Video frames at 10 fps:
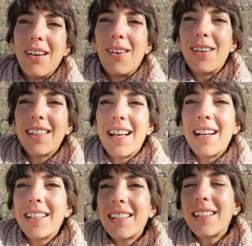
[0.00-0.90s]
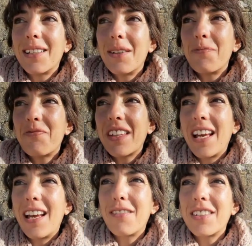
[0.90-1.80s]
like
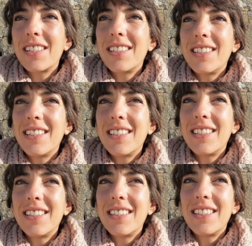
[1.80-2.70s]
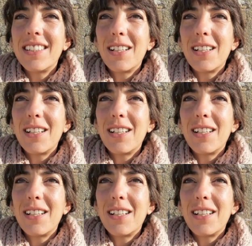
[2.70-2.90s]
having